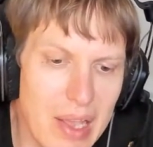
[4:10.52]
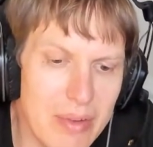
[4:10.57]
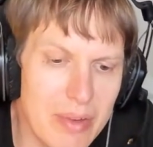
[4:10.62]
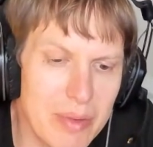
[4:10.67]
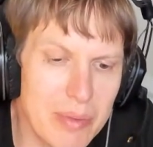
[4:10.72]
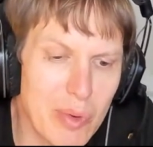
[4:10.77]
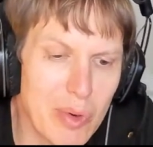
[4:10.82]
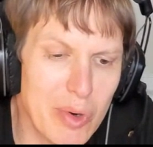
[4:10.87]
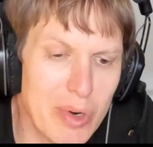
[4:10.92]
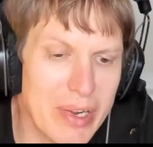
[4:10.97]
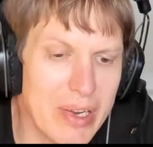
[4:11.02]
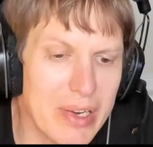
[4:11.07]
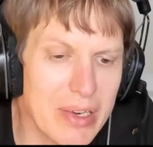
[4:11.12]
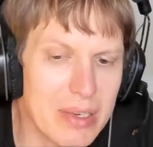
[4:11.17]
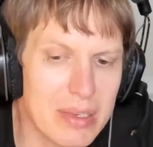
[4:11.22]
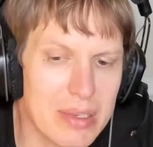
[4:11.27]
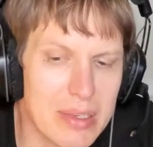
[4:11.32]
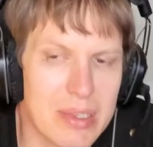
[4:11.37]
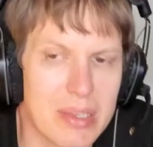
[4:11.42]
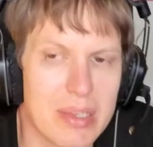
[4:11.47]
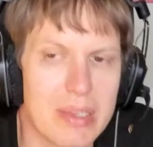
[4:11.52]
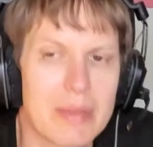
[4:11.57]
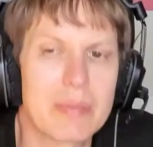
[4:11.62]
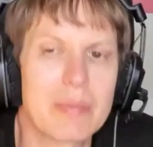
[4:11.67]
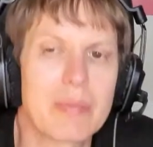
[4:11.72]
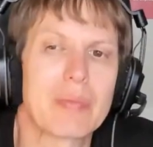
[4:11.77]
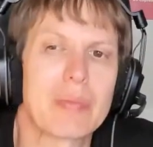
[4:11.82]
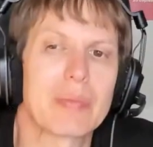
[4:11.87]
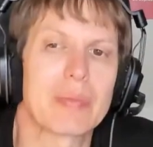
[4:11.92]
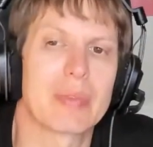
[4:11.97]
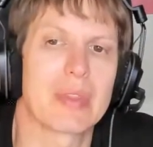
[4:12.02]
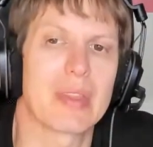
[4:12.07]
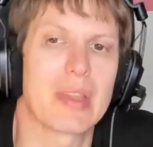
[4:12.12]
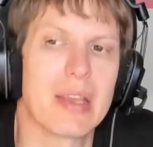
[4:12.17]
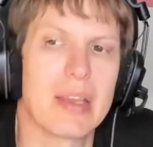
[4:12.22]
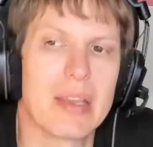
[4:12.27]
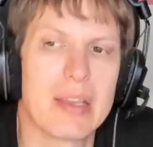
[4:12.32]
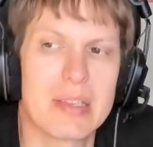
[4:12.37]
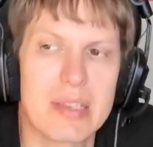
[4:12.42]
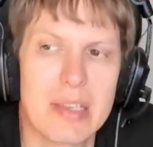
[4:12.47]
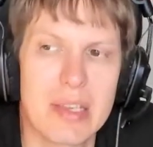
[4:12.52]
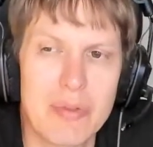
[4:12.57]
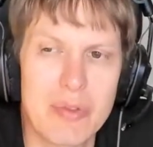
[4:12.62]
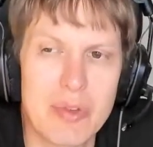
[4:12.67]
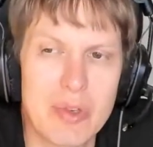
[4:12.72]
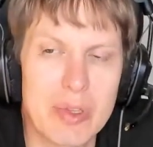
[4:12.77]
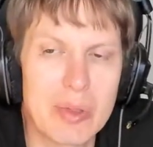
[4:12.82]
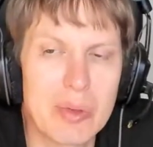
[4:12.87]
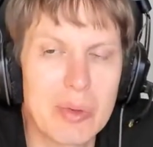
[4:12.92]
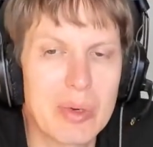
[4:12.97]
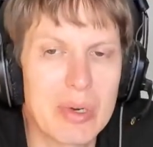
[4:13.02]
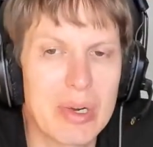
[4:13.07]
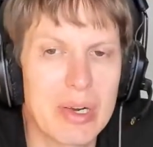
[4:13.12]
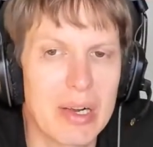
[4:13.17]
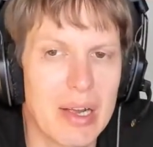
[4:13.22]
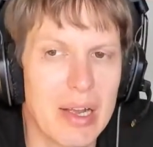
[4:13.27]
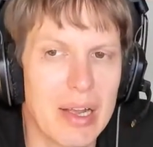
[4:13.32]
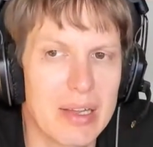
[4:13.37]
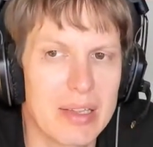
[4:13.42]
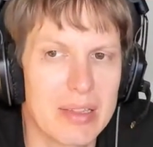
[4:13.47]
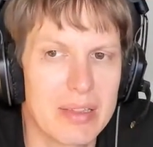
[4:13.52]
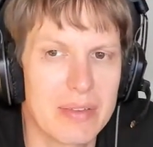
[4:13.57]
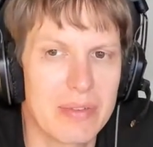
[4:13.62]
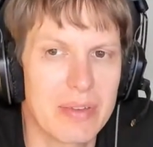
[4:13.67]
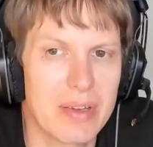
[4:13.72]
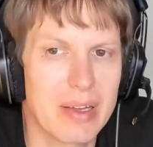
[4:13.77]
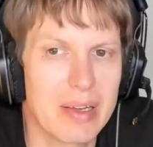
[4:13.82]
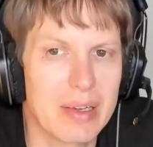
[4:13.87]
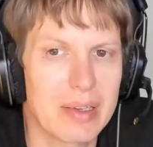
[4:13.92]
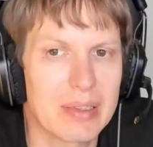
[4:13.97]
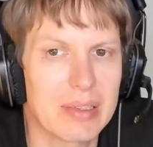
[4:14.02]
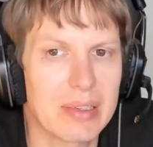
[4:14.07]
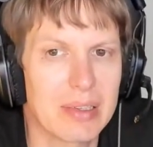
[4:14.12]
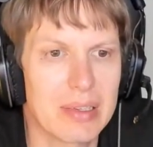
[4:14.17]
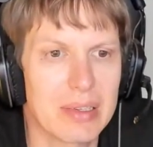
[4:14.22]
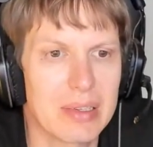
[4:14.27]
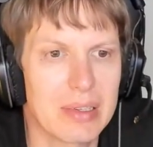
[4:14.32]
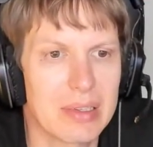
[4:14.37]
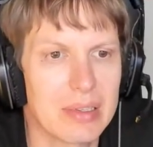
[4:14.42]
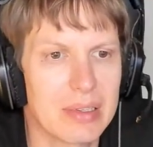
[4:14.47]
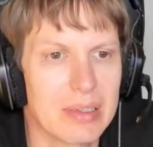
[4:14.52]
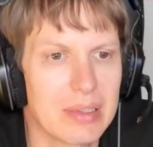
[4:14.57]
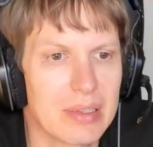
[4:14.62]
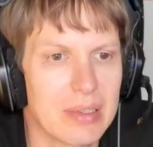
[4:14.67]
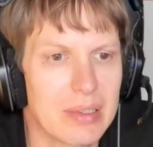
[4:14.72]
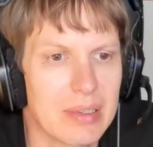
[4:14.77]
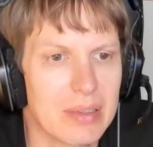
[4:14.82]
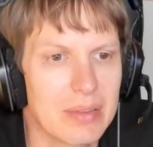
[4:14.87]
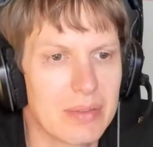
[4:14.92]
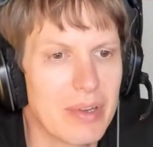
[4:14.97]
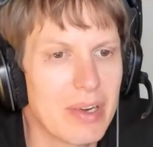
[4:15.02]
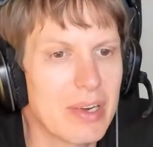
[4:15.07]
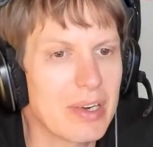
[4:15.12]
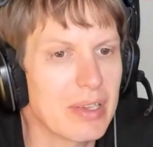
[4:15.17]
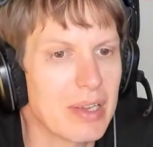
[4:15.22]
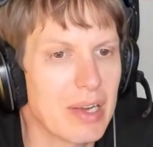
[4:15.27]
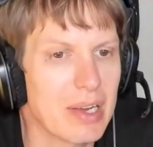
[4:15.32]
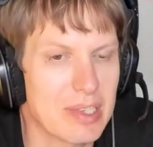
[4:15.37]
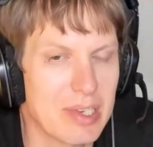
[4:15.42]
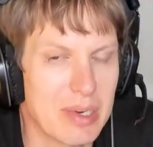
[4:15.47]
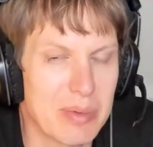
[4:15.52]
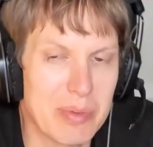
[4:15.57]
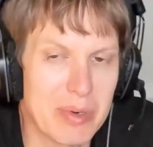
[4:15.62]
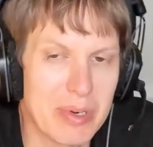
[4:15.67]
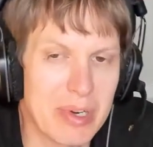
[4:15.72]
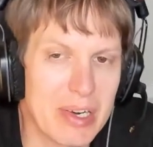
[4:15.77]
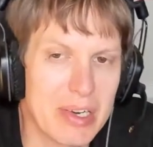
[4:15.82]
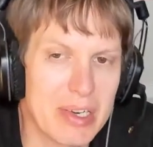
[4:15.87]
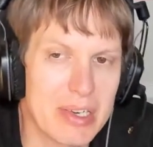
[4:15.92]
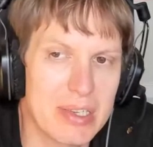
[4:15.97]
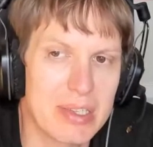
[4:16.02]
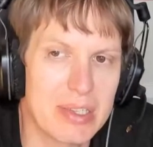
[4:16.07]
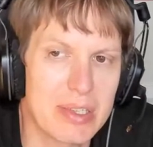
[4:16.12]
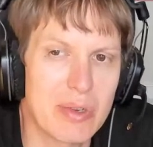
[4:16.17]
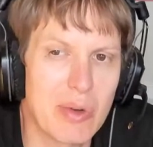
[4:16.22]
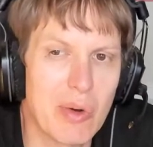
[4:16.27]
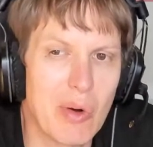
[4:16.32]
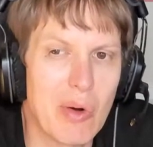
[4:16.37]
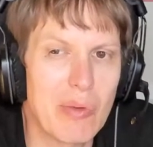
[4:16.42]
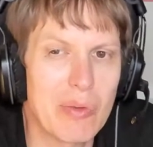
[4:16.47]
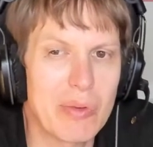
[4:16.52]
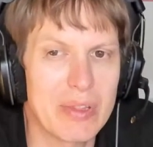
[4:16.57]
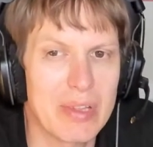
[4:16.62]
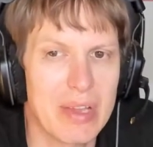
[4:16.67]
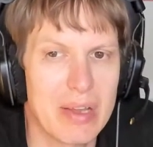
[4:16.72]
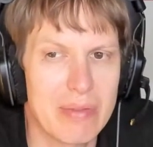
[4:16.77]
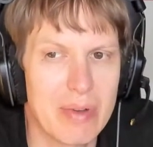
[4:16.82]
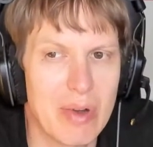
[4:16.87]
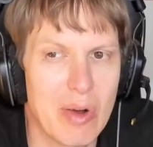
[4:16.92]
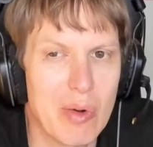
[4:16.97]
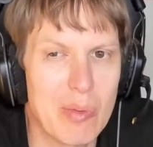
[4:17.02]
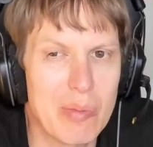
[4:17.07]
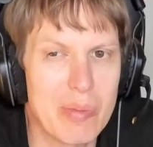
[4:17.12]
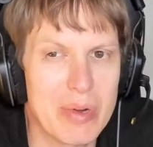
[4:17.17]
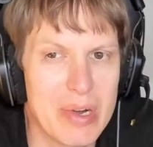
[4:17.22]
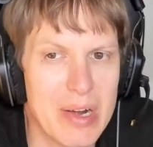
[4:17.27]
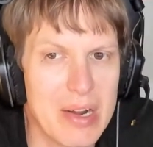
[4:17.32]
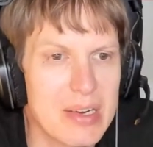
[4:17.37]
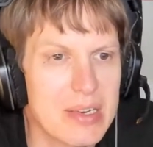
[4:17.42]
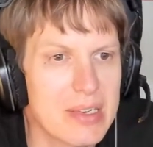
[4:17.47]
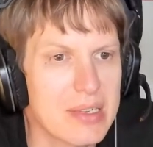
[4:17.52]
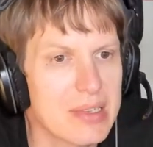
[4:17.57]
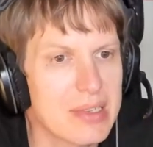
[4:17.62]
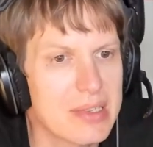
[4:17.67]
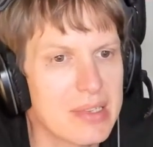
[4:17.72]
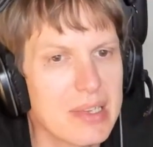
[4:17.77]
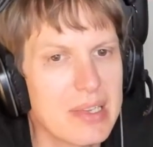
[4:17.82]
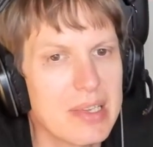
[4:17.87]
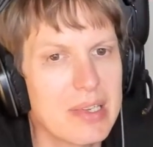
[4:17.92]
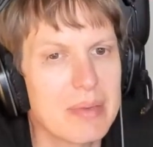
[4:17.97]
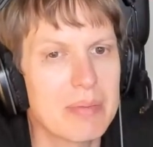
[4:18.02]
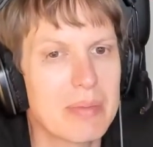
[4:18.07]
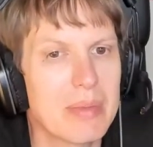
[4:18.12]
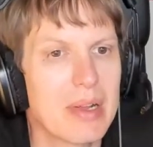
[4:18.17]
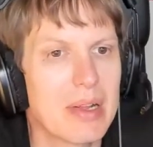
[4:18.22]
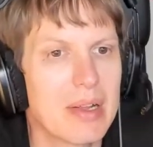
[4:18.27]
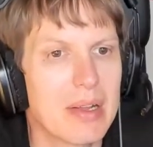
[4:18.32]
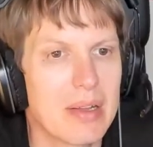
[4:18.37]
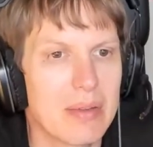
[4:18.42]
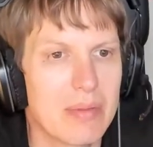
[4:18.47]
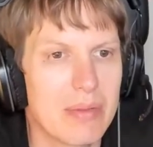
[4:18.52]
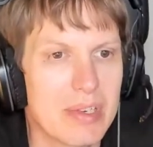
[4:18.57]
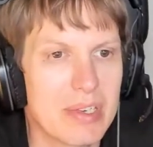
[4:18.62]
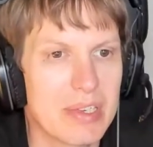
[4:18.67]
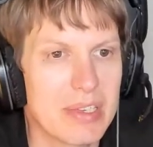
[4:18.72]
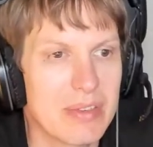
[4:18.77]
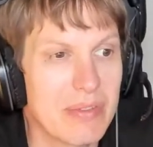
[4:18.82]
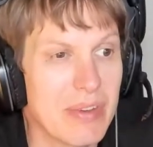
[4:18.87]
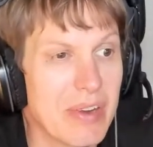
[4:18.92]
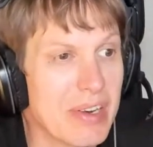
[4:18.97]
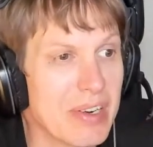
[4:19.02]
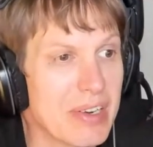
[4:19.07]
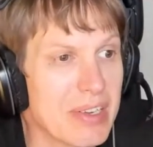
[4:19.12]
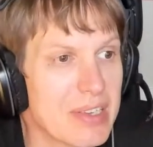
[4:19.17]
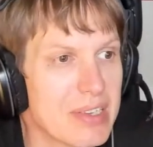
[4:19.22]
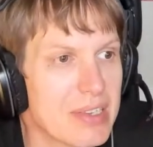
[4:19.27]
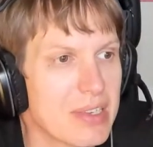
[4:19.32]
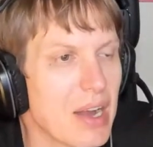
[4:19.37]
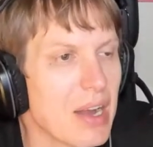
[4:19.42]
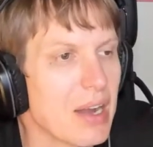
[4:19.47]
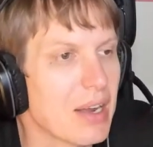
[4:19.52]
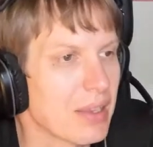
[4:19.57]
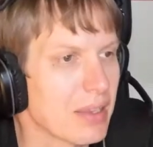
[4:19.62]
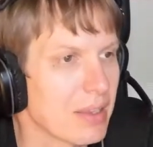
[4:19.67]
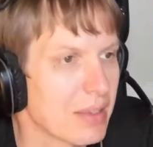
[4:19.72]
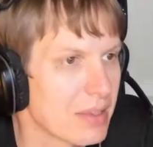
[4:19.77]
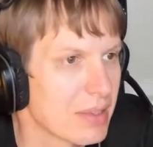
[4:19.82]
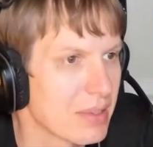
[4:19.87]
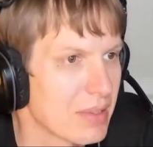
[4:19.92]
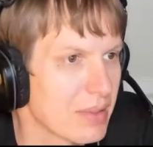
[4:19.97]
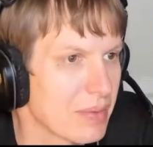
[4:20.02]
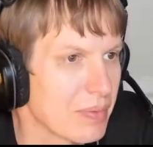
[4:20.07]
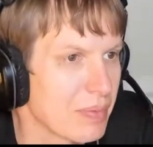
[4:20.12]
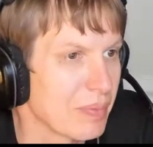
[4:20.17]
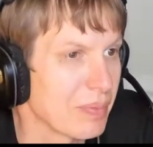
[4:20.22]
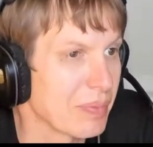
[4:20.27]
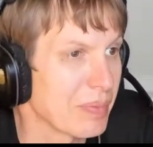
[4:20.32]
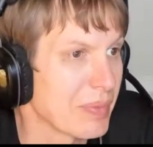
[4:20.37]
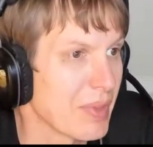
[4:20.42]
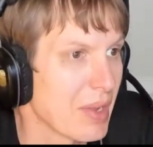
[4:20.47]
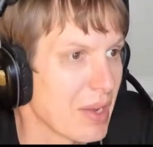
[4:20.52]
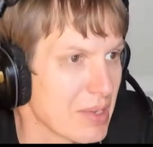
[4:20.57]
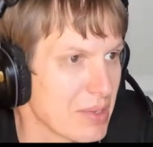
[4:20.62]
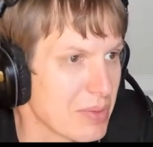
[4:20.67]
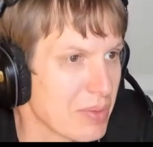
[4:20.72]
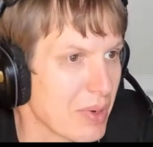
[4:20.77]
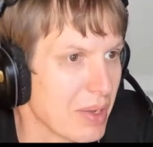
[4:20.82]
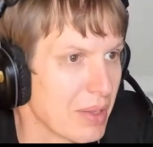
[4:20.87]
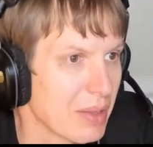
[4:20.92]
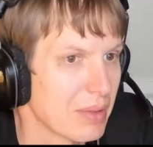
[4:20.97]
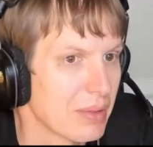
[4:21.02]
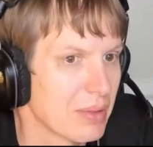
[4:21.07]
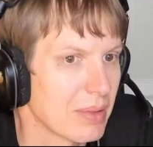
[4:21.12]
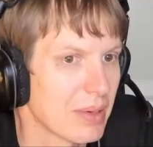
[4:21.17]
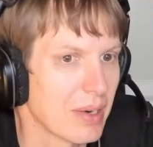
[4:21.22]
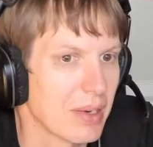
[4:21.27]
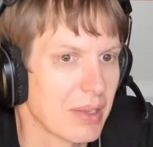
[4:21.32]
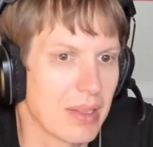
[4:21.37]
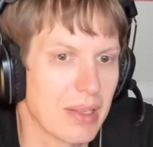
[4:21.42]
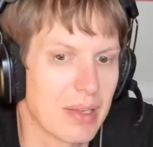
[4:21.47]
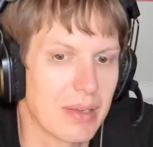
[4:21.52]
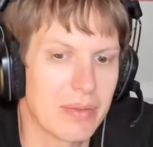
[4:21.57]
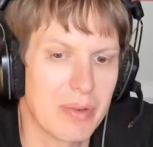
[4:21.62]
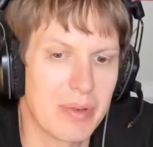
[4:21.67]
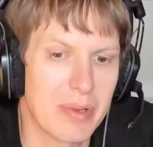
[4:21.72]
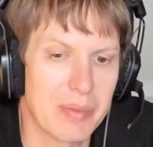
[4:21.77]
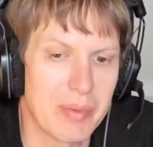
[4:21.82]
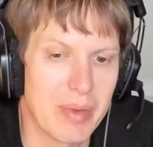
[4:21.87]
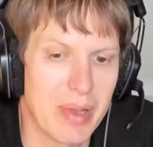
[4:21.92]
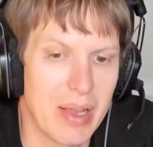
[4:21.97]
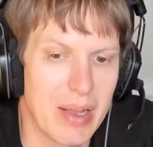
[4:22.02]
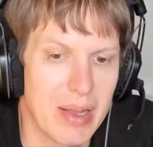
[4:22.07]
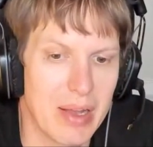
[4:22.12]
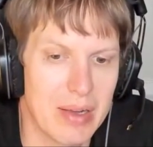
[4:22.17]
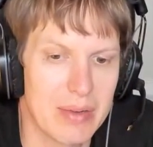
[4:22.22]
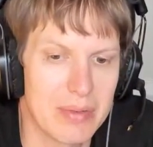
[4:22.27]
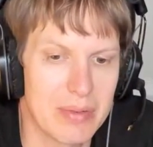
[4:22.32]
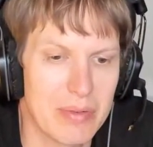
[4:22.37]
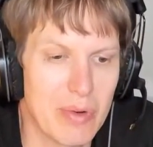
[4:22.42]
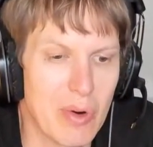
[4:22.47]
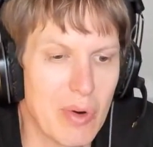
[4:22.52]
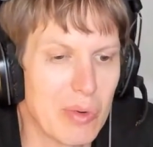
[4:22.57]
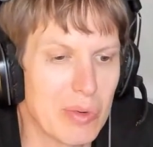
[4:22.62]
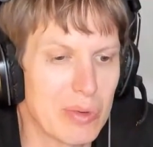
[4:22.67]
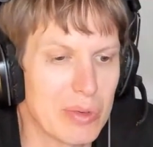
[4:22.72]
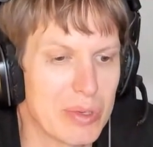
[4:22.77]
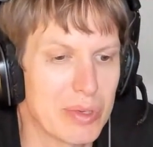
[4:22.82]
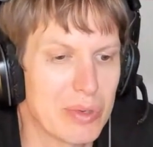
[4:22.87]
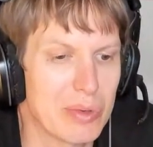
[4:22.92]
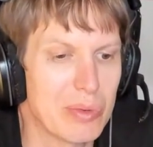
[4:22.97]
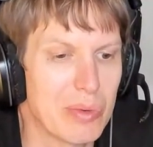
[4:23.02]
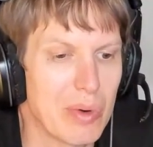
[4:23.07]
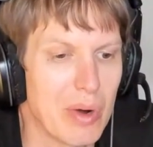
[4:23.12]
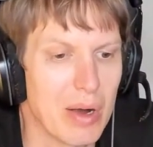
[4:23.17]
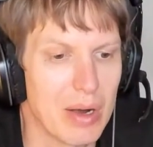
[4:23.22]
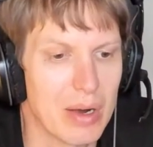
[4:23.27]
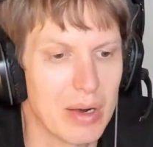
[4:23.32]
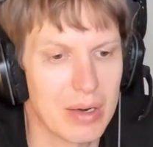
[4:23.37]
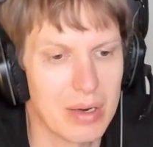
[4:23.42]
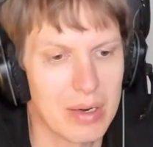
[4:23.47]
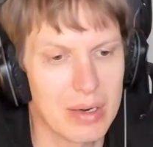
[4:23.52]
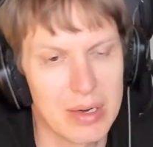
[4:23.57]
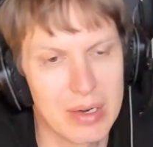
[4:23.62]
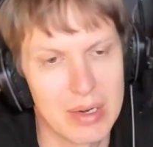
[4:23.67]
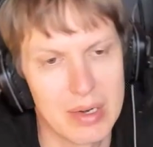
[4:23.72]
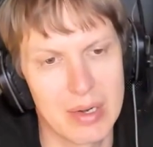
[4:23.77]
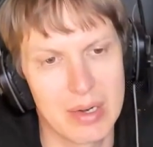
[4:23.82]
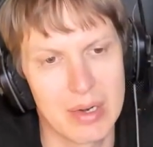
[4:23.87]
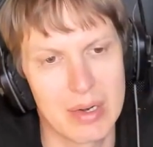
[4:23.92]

even more interesting is if you look at the uh, very large operations, you often have an operations team which is very siloed um, as well, right? Like we may have folks who are